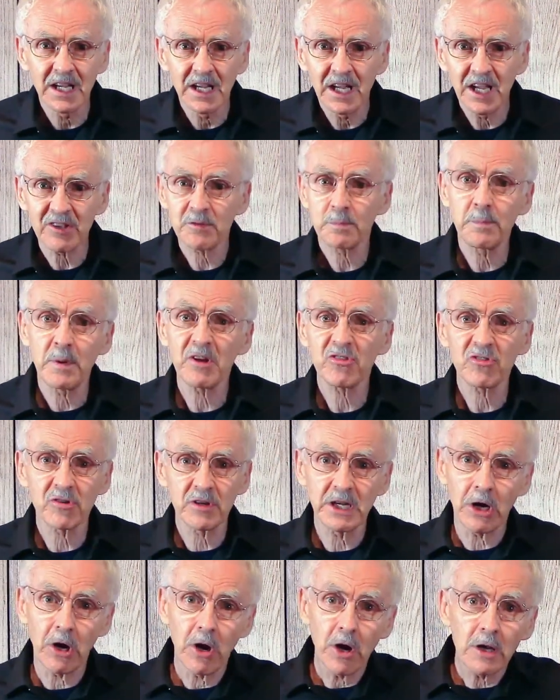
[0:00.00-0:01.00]

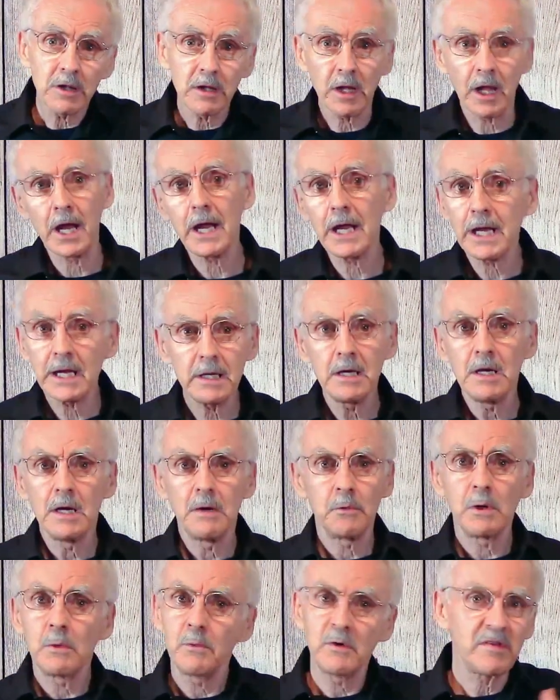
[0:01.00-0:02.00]
especially online
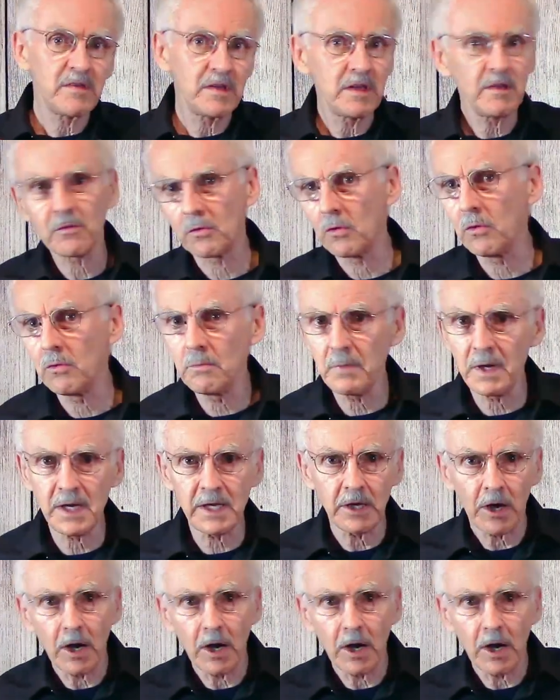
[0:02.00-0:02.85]
where we see so many